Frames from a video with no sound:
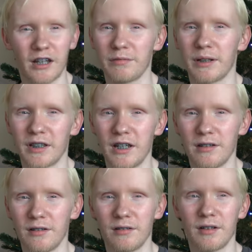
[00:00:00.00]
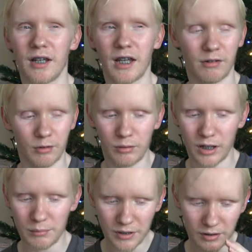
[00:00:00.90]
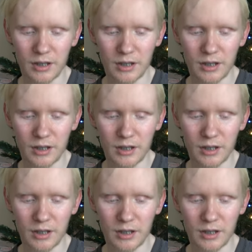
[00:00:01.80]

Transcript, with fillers: expectations and requirements,